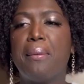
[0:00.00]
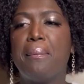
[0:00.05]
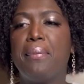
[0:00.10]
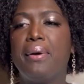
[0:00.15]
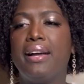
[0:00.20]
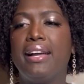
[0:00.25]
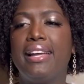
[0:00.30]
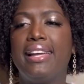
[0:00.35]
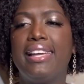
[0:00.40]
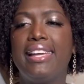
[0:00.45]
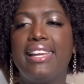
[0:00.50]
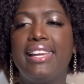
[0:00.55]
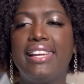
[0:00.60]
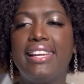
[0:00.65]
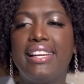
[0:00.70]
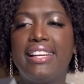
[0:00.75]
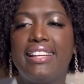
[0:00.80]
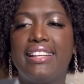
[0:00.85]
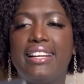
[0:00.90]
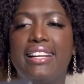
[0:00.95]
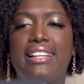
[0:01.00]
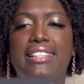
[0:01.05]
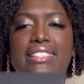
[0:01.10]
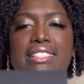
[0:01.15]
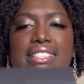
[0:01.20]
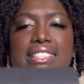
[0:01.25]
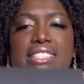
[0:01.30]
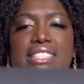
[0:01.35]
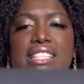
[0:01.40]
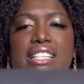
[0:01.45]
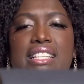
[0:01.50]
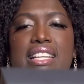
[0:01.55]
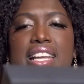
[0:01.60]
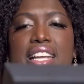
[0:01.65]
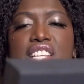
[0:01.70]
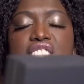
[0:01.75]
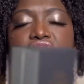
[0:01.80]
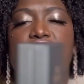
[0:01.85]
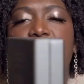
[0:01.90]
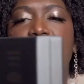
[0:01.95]
But here, and it's an
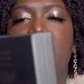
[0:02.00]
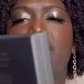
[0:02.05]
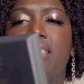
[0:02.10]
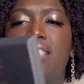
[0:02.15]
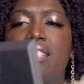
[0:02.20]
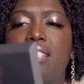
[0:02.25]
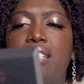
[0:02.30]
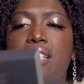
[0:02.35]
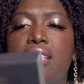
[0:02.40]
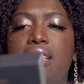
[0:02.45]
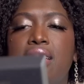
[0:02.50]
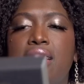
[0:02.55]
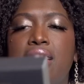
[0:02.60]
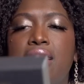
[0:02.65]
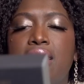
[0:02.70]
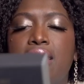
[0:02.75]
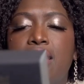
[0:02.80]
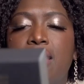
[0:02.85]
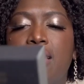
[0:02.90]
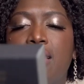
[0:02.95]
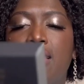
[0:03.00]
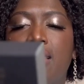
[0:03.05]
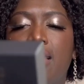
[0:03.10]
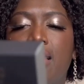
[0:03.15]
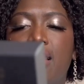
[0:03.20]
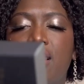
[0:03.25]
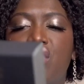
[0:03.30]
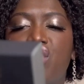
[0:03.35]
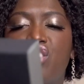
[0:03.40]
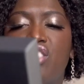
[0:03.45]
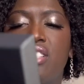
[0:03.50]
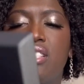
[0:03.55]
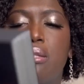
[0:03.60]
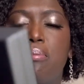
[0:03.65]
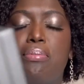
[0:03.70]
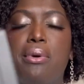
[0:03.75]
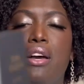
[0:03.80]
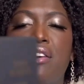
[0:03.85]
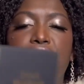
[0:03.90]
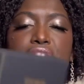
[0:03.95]
extra de
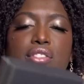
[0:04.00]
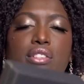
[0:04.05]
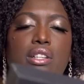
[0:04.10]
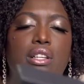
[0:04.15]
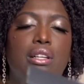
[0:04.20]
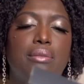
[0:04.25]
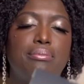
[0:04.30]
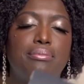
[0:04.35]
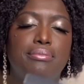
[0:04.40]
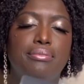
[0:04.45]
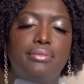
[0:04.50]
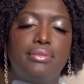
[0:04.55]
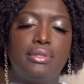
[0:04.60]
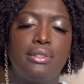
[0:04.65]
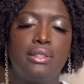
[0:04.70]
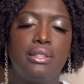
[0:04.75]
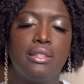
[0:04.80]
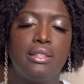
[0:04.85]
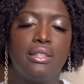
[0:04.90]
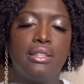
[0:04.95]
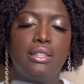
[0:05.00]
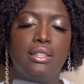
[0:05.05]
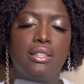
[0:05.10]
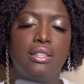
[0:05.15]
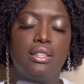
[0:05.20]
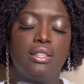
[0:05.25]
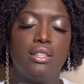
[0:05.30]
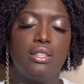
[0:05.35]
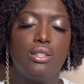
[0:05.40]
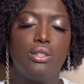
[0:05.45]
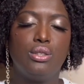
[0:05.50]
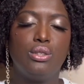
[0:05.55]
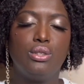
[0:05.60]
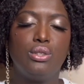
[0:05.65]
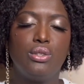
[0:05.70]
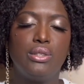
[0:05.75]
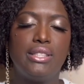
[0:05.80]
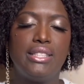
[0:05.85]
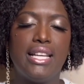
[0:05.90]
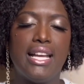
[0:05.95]
parfum.
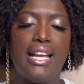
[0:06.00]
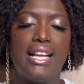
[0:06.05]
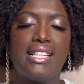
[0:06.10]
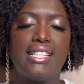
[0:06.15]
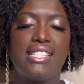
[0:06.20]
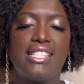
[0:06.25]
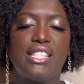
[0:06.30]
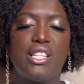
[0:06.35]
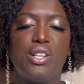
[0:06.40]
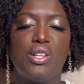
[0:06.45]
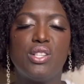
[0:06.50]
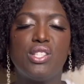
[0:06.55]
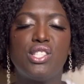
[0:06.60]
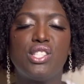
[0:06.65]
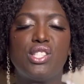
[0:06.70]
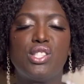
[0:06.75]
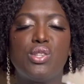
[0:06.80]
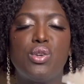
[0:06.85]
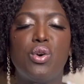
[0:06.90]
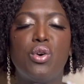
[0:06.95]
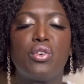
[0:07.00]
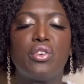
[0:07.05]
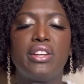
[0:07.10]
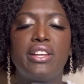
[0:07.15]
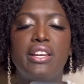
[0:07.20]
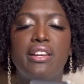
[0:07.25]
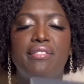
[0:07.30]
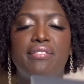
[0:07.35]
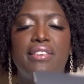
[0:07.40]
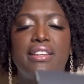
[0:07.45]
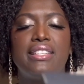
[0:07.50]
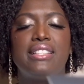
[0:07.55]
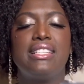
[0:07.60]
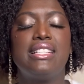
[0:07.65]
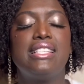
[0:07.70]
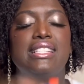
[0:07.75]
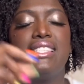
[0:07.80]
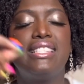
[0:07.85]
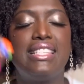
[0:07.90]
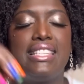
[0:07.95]
Oh yeah, so Story
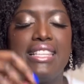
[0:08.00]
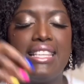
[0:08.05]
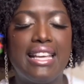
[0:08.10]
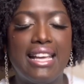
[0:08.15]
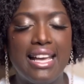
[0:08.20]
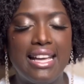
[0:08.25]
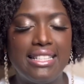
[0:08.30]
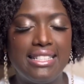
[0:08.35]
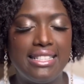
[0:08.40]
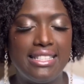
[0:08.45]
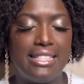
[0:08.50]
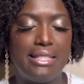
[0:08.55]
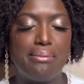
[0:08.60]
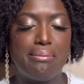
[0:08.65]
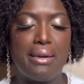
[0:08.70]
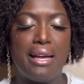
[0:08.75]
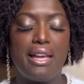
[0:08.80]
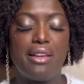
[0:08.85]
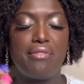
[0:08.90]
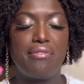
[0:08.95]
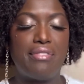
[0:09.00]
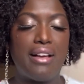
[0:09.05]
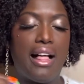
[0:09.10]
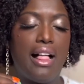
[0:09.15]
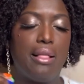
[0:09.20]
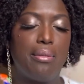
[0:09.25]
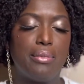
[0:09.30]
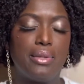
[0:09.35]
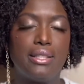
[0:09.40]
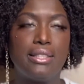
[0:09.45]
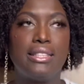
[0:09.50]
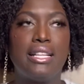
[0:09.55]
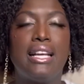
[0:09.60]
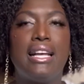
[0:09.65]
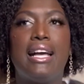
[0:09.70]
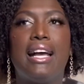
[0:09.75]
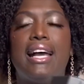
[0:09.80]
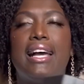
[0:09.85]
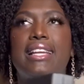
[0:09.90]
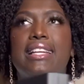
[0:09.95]
Veneziani by Valmont,
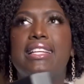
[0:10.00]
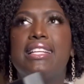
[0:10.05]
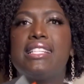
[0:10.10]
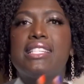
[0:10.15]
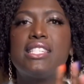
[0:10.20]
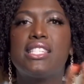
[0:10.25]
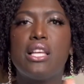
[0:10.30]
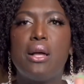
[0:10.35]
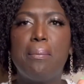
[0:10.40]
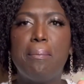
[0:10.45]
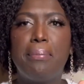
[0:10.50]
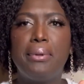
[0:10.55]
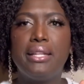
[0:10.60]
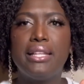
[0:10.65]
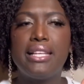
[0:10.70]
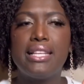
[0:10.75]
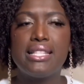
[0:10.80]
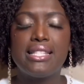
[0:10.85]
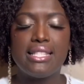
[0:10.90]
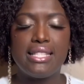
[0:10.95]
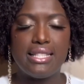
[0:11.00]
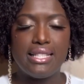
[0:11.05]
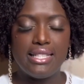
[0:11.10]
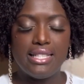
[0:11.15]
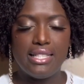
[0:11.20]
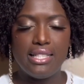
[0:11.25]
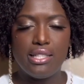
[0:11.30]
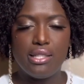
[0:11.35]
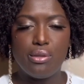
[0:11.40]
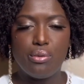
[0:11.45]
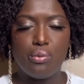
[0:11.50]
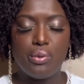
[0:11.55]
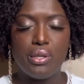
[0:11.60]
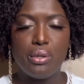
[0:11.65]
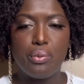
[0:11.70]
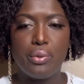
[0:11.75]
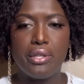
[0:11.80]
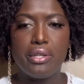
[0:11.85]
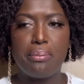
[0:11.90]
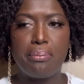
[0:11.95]
and it's someplace in Italy.
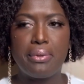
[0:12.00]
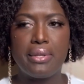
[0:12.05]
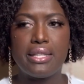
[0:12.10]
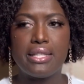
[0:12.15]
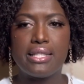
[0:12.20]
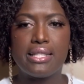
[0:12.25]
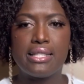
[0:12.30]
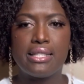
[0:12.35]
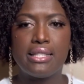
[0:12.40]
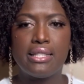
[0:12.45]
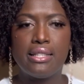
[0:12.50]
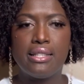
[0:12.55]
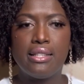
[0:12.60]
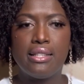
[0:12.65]
Where the place?